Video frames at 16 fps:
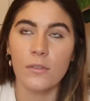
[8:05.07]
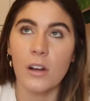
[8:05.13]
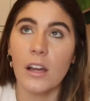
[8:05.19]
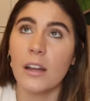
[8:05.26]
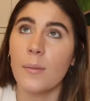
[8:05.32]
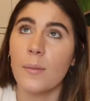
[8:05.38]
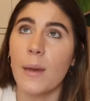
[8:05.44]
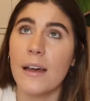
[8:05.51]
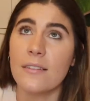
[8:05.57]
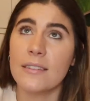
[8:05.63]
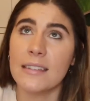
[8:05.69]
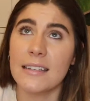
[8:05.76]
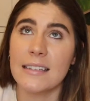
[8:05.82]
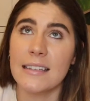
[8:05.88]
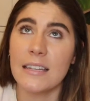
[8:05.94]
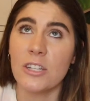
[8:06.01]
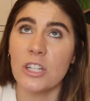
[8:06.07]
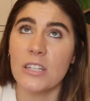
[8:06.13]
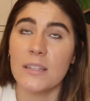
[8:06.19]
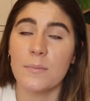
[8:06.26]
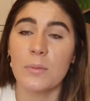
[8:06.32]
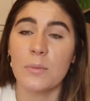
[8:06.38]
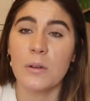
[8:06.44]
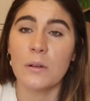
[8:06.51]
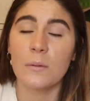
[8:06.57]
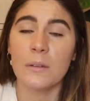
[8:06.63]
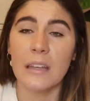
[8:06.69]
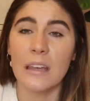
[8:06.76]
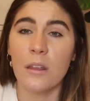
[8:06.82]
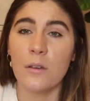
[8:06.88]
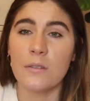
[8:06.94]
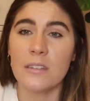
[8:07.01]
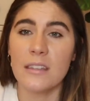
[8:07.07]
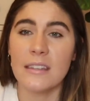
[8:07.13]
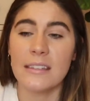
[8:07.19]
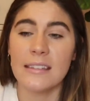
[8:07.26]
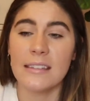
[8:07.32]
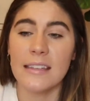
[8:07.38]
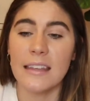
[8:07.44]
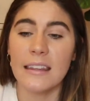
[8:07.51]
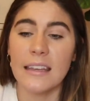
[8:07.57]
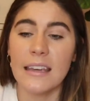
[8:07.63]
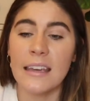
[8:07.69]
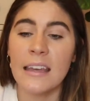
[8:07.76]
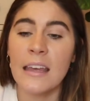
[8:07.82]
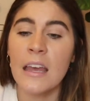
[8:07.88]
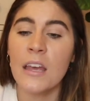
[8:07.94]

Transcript: rod about 6 inches and put it really close to the ceiling